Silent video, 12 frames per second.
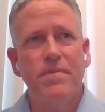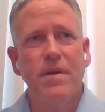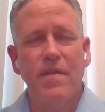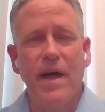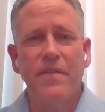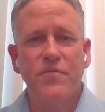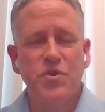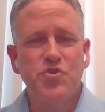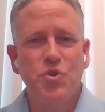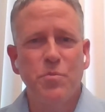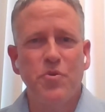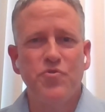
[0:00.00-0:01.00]
A lot of
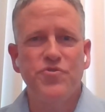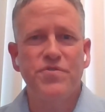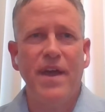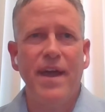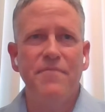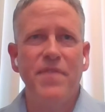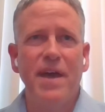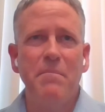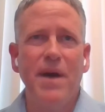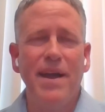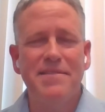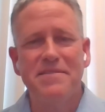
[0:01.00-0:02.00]
consumers have that
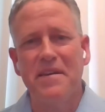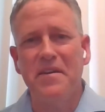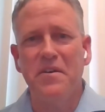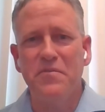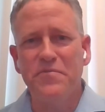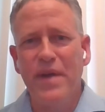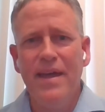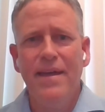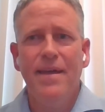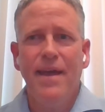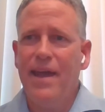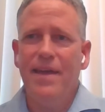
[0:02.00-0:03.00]
mindset of,
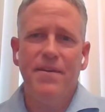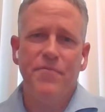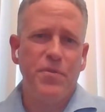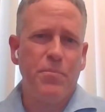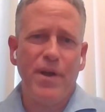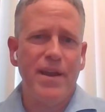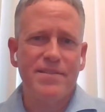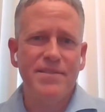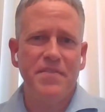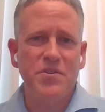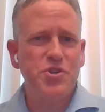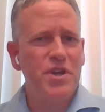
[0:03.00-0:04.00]
hey, if the product's
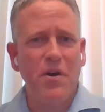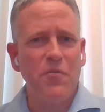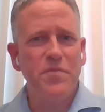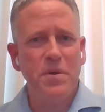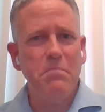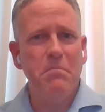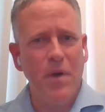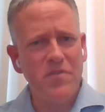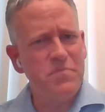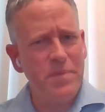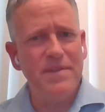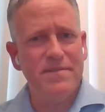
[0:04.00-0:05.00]
on the shelf, it
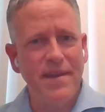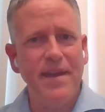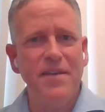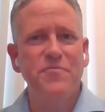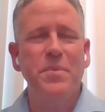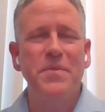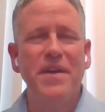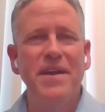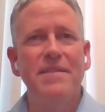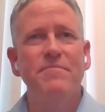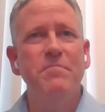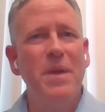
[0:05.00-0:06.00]
must be safe, but
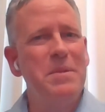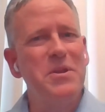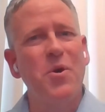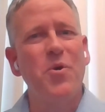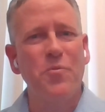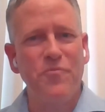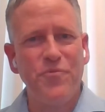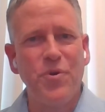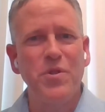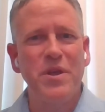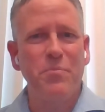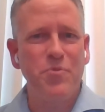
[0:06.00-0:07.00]
they maybe don't
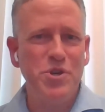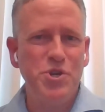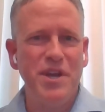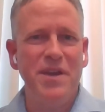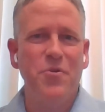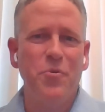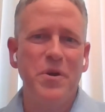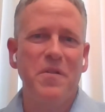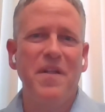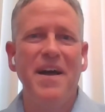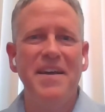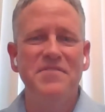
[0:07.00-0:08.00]
fully appreciate or
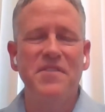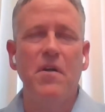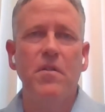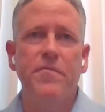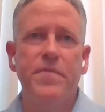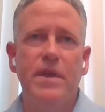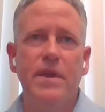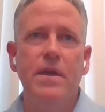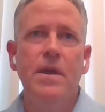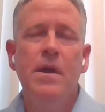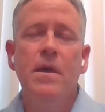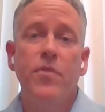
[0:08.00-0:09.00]
realize all of the
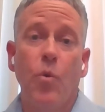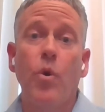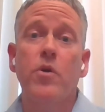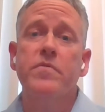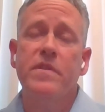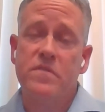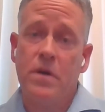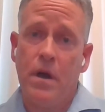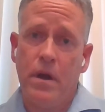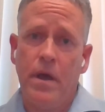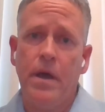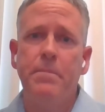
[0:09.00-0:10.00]
work that's
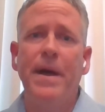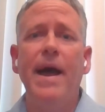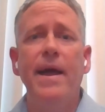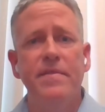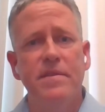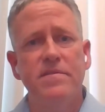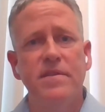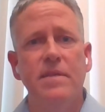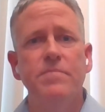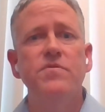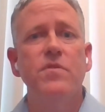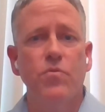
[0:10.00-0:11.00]
gone on behind the
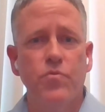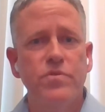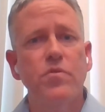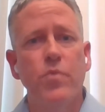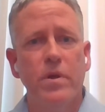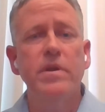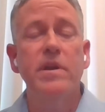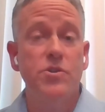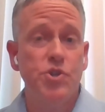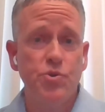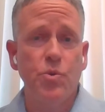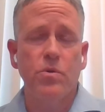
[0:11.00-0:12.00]
scenes to really
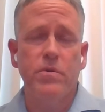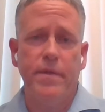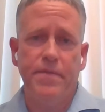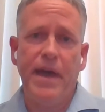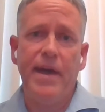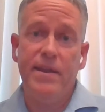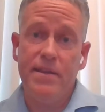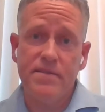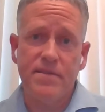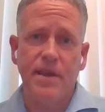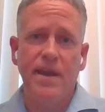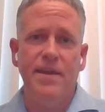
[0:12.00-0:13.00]
ensure that that is
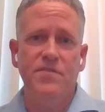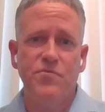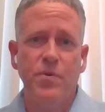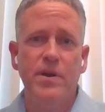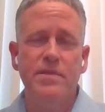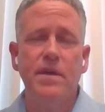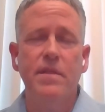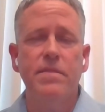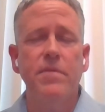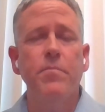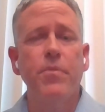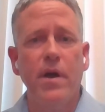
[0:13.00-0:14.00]
the case, right? That
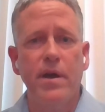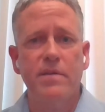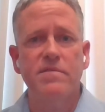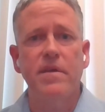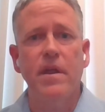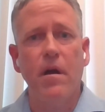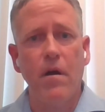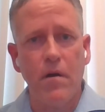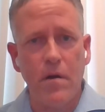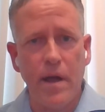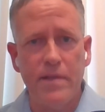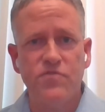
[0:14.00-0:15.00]
the products that
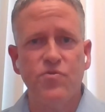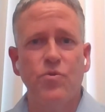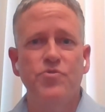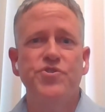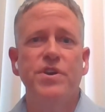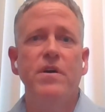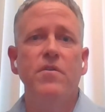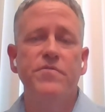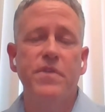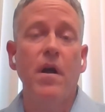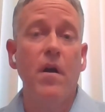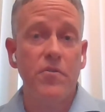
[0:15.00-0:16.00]
are on store shelves
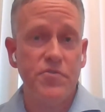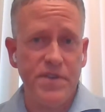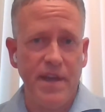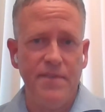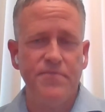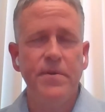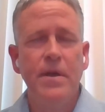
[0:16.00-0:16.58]
are safe.